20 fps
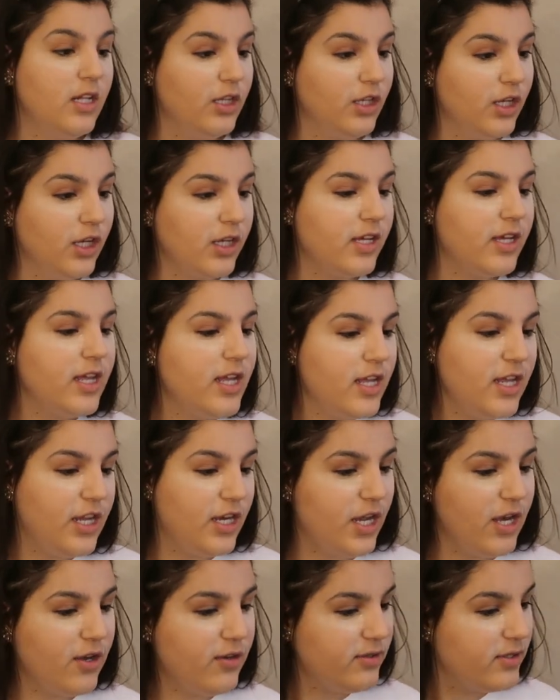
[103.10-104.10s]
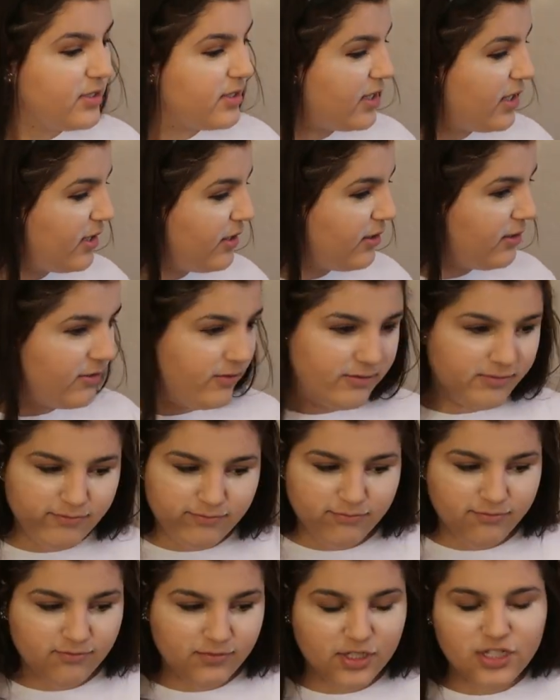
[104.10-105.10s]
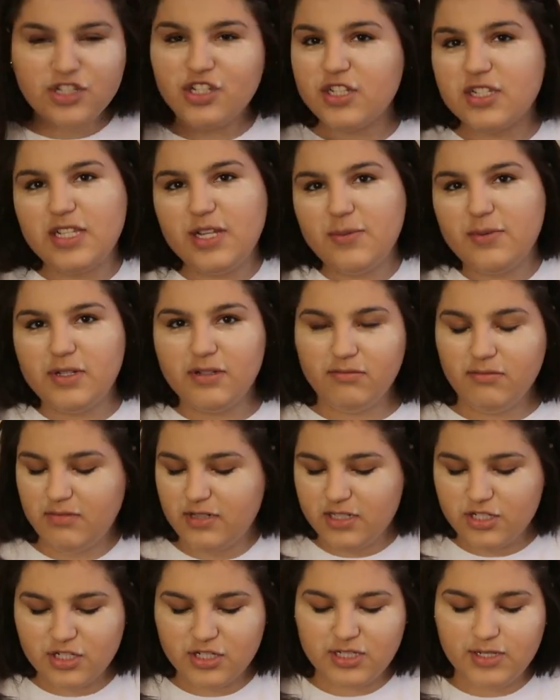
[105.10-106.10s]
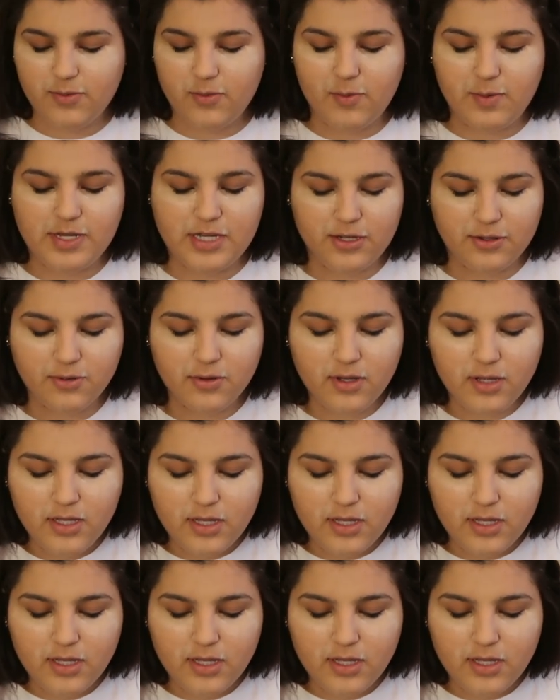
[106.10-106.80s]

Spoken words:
look, you know? So let's just see what we do.